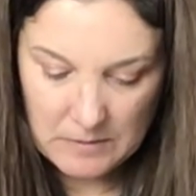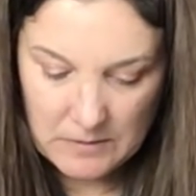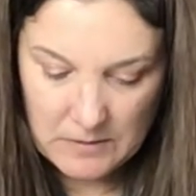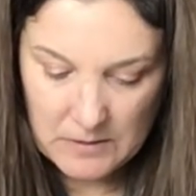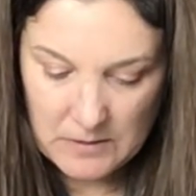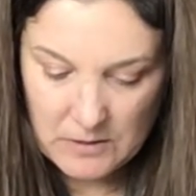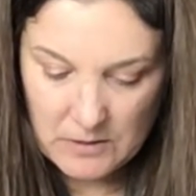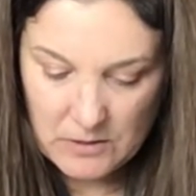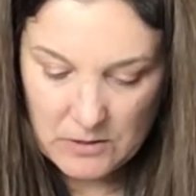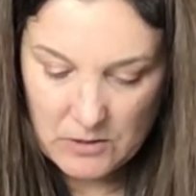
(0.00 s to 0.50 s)

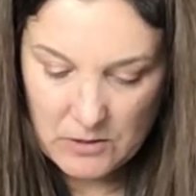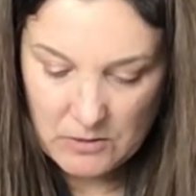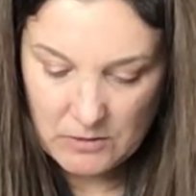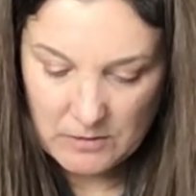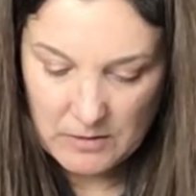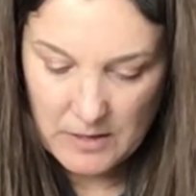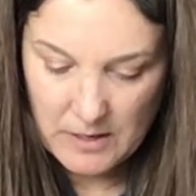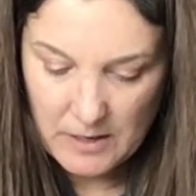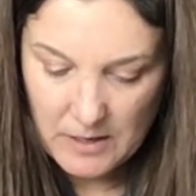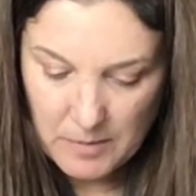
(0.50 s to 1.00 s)
Just stir
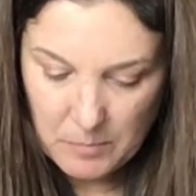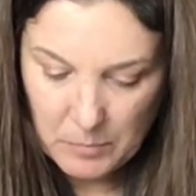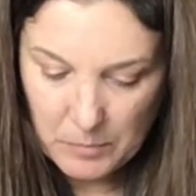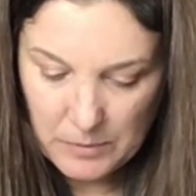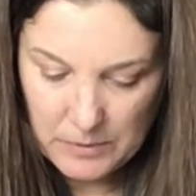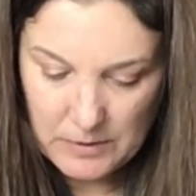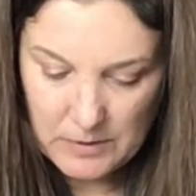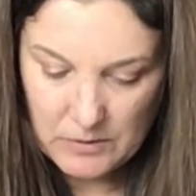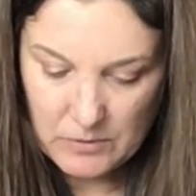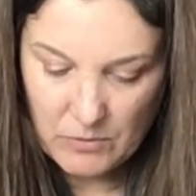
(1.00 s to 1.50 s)
that up,
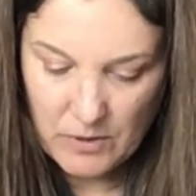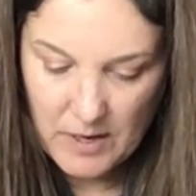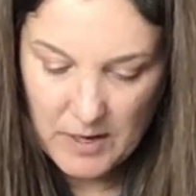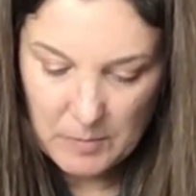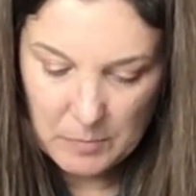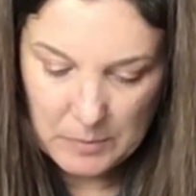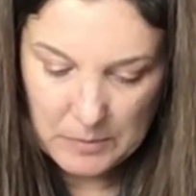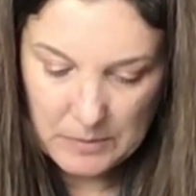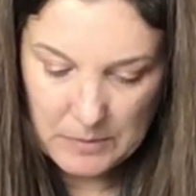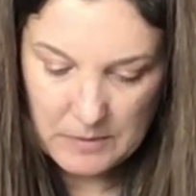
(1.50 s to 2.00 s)

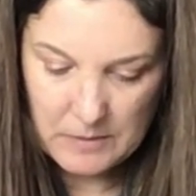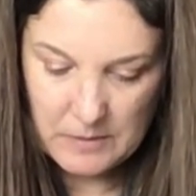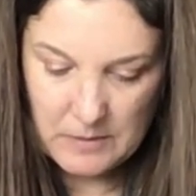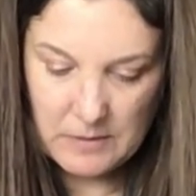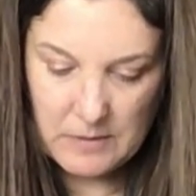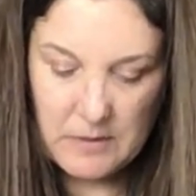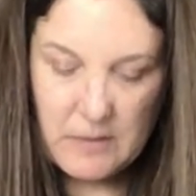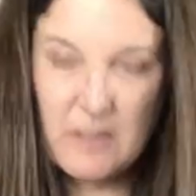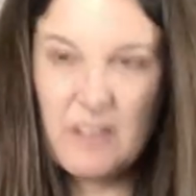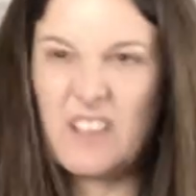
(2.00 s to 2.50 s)
scrape.
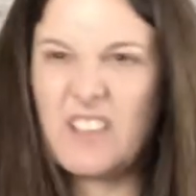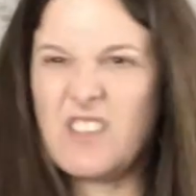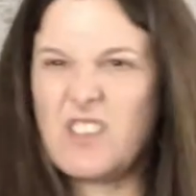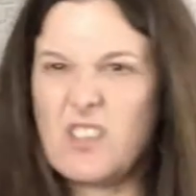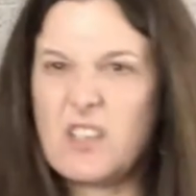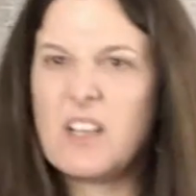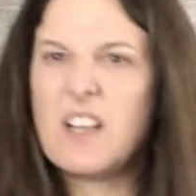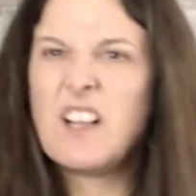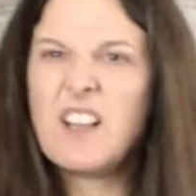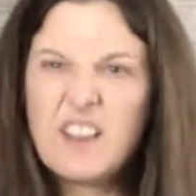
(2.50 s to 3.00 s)
It's looking
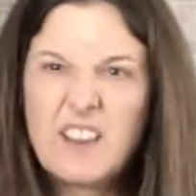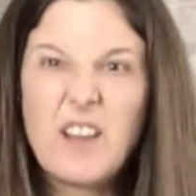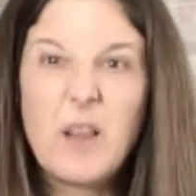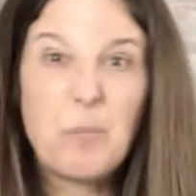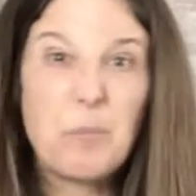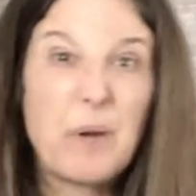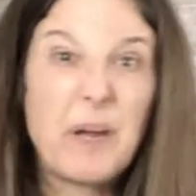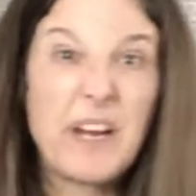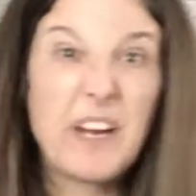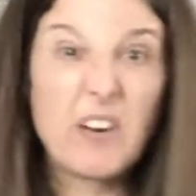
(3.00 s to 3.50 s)
a little
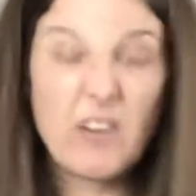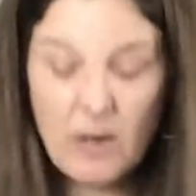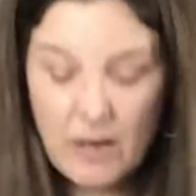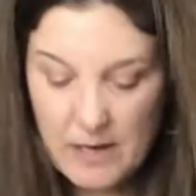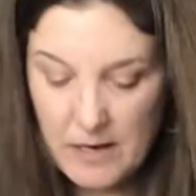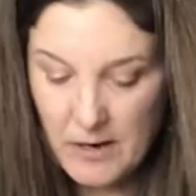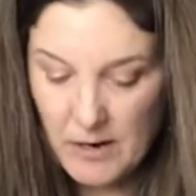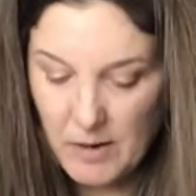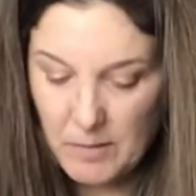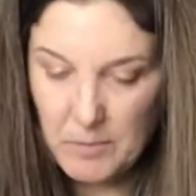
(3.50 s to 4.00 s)
pink right
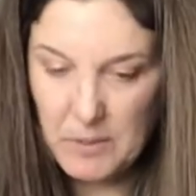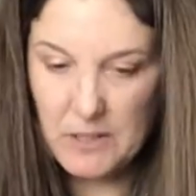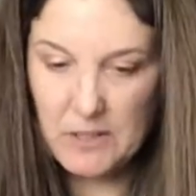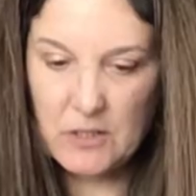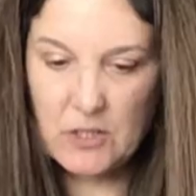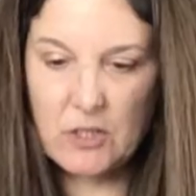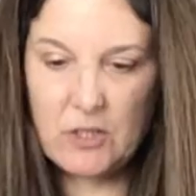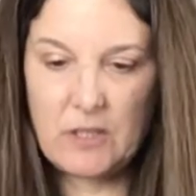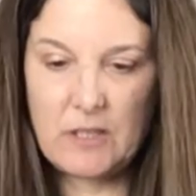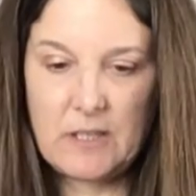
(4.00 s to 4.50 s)
now. I'm gonna
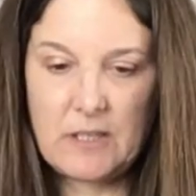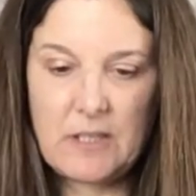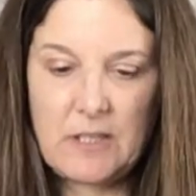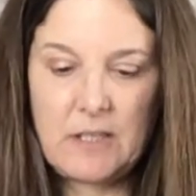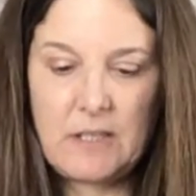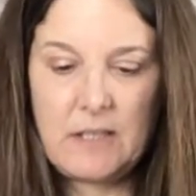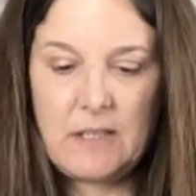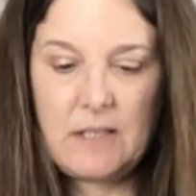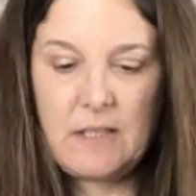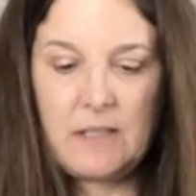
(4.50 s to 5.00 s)
turn it
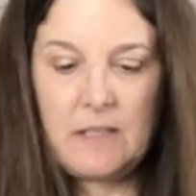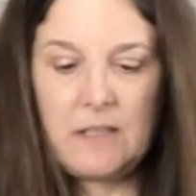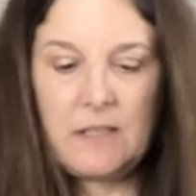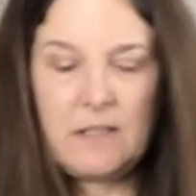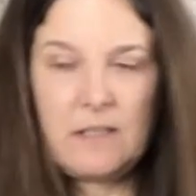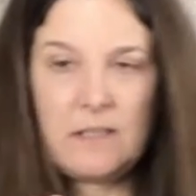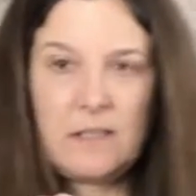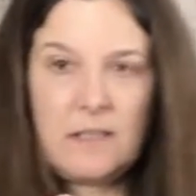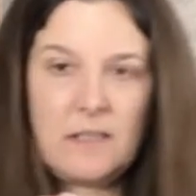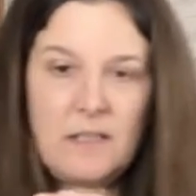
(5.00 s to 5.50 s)

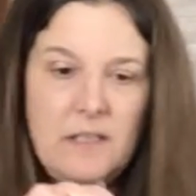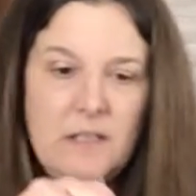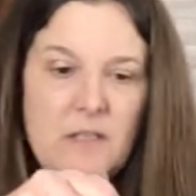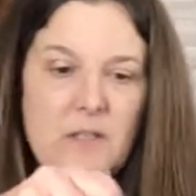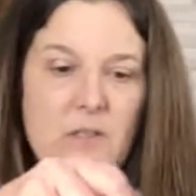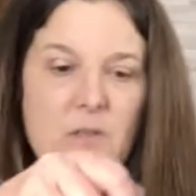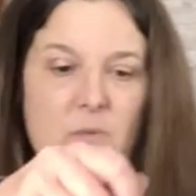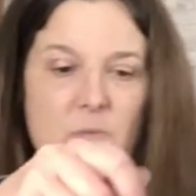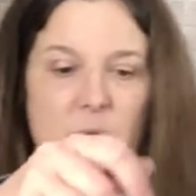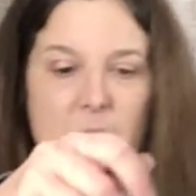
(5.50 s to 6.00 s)

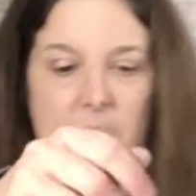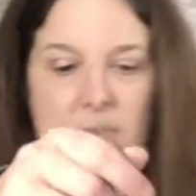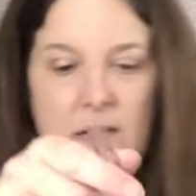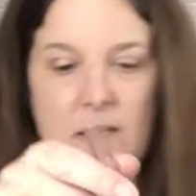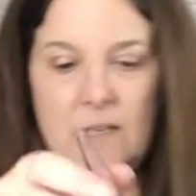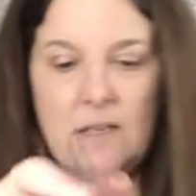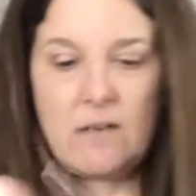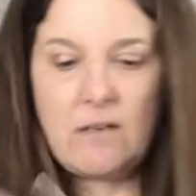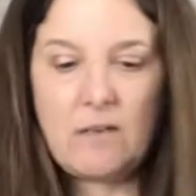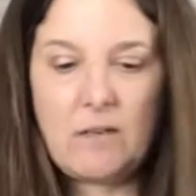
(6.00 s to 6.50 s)
into red.
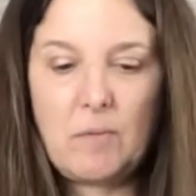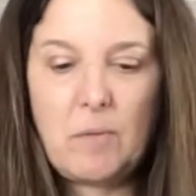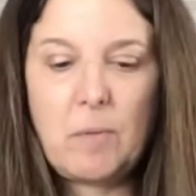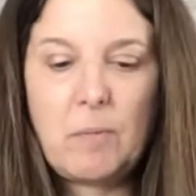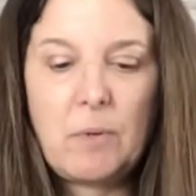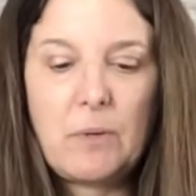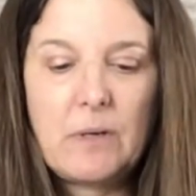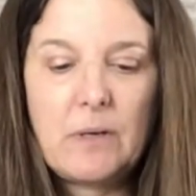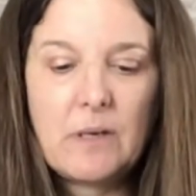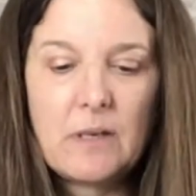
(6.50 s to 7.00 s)
Let me
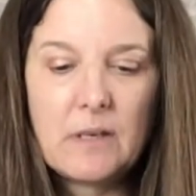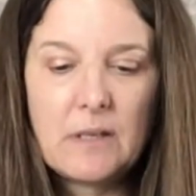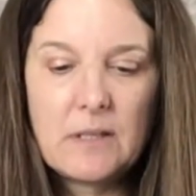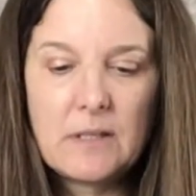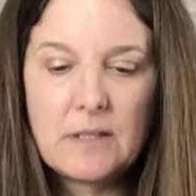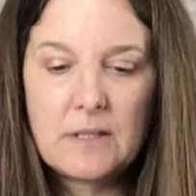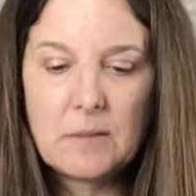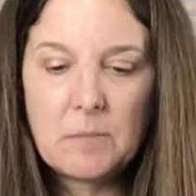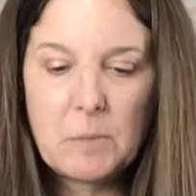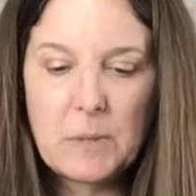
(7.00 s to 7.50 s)
put it in
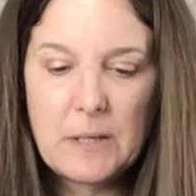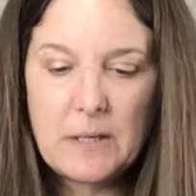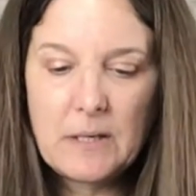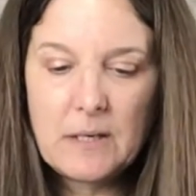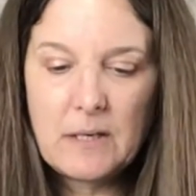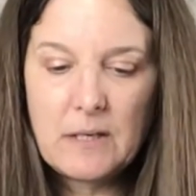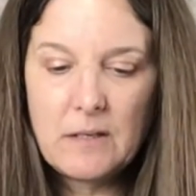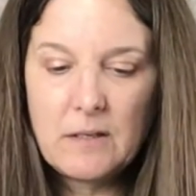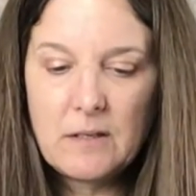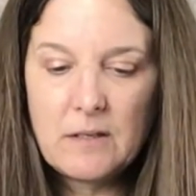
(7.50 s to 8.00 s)
its spot
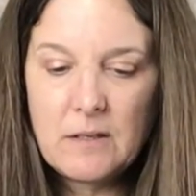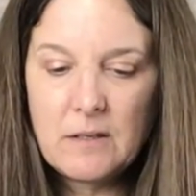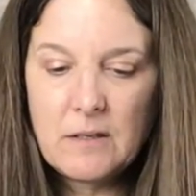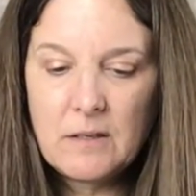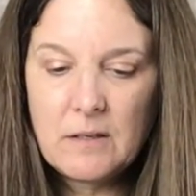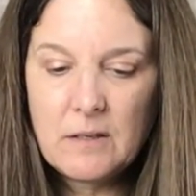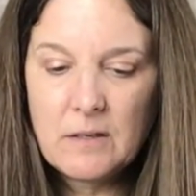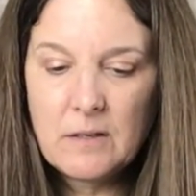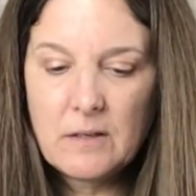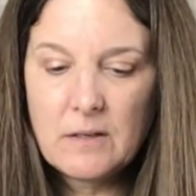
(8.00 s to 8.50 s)
here.
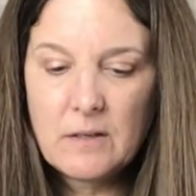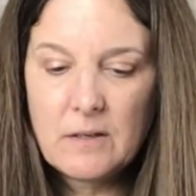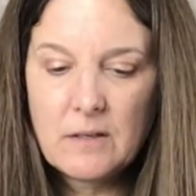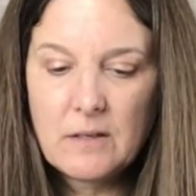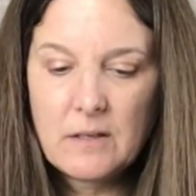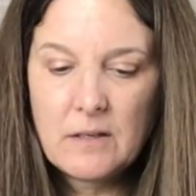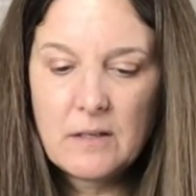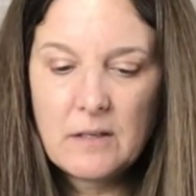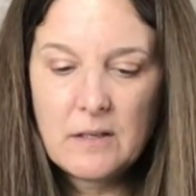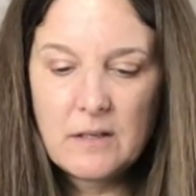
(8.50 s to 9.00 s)

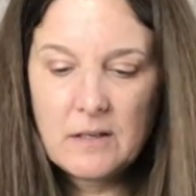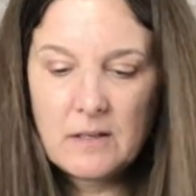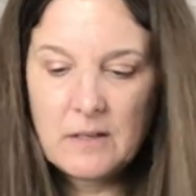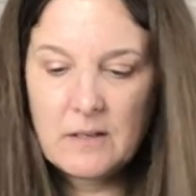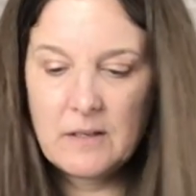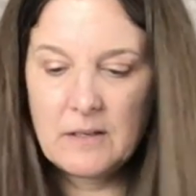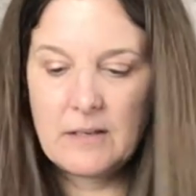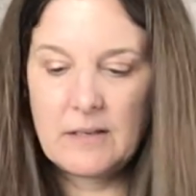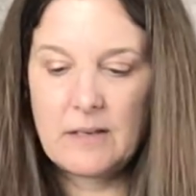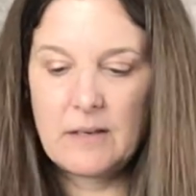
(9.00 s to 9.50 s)

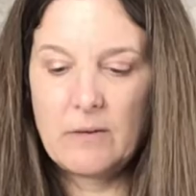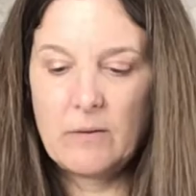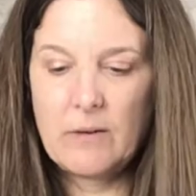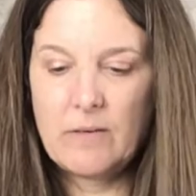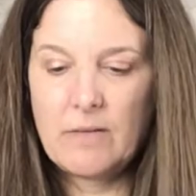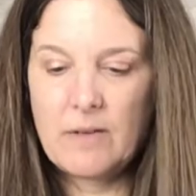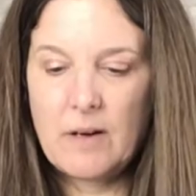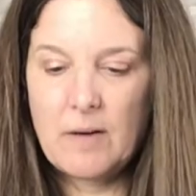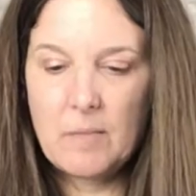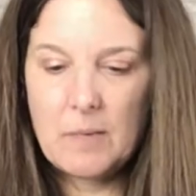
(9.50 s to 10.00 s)
Now
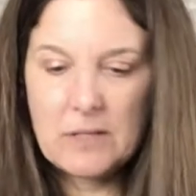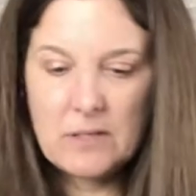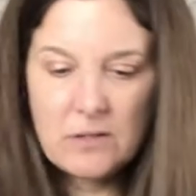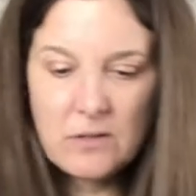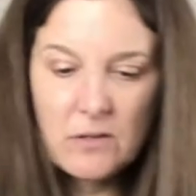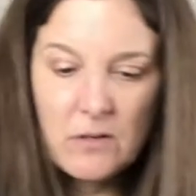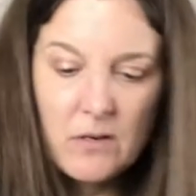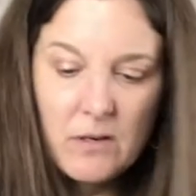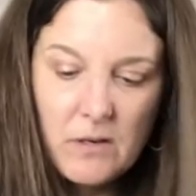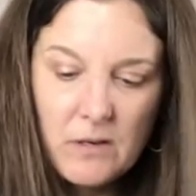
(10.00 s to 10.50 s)
I've got my
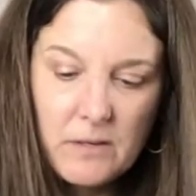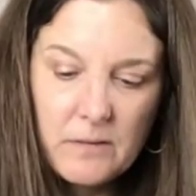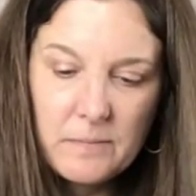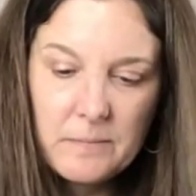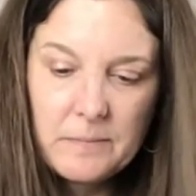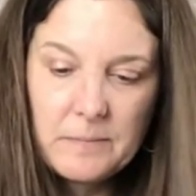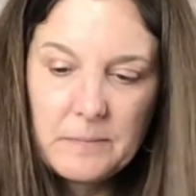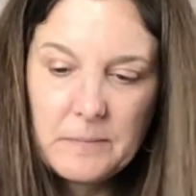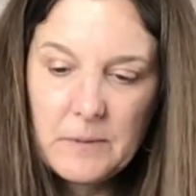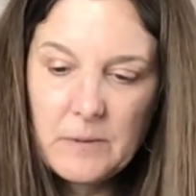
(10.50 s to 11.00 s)
circle,
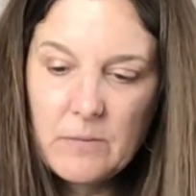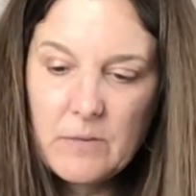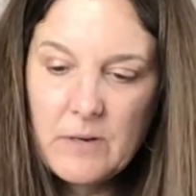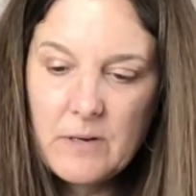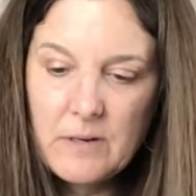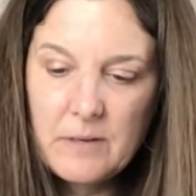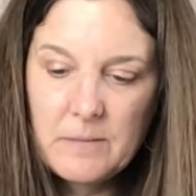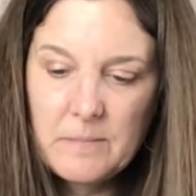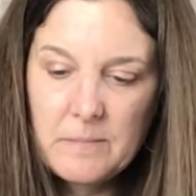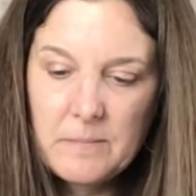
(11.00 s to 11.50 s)

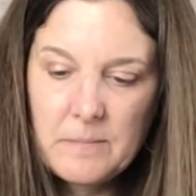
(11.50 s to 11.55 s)
okay?